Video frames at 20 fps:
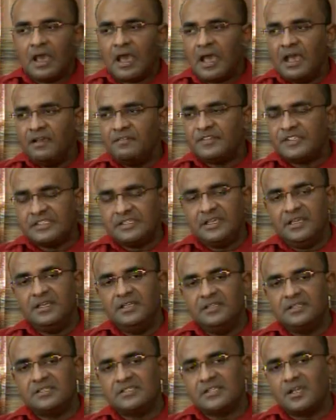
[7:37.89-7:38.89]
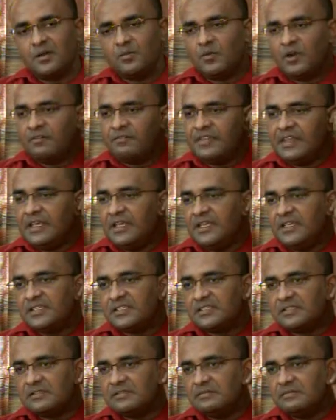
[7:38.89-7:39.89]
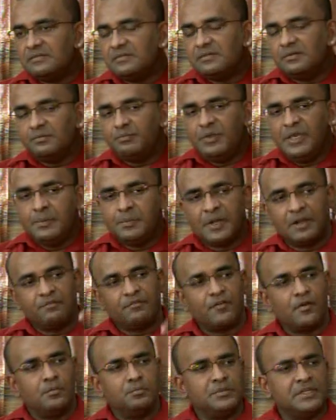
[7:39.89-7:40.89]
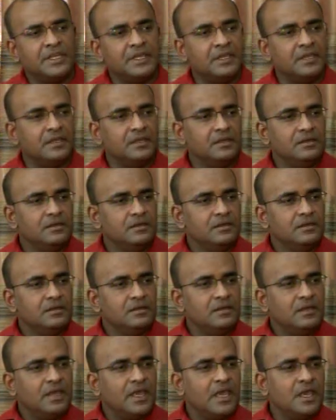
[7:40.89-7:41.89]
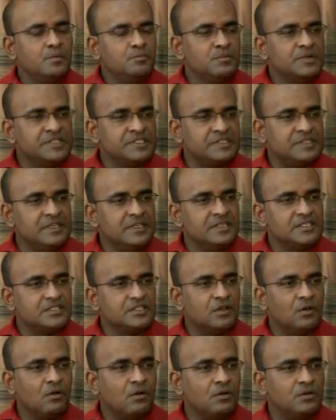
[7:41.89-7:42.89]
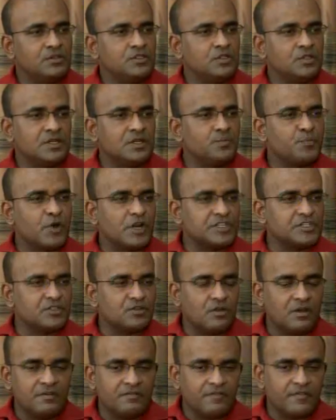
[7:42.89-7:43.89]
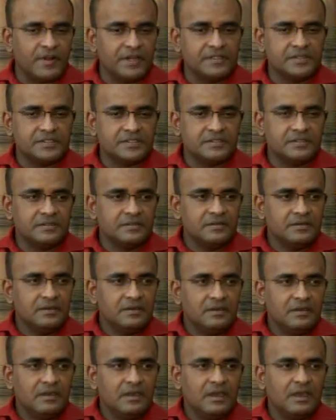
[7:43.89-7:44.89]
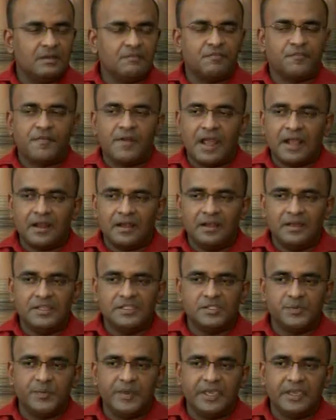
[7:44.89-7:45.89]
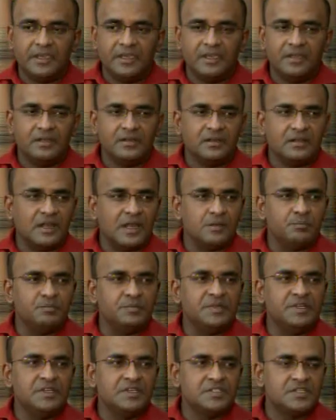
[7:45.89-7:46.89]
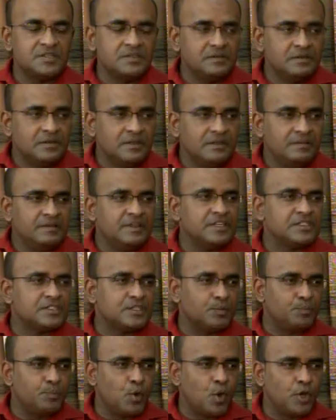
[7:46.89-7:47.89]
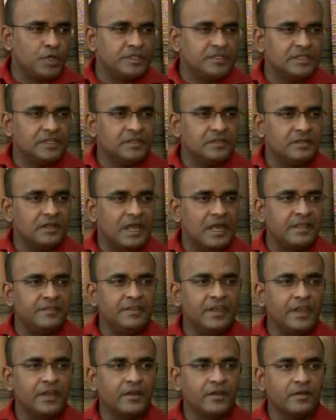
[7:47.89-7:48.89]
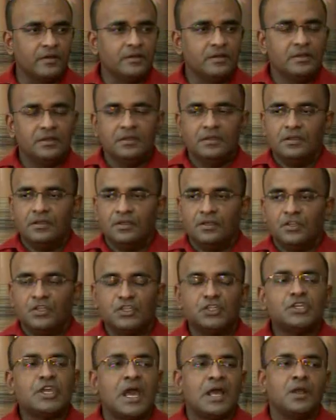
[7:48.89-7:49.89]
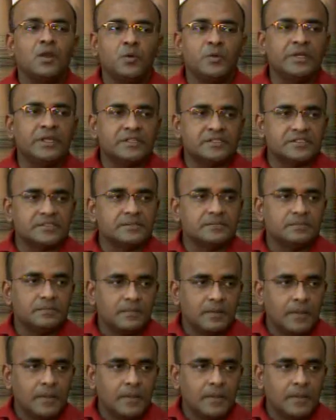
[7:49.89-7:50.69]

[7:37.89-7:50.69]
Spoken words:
I've seen some of these people from the embassies go to the press conference. And frankly speaking, I'm disappointed at their shallowness.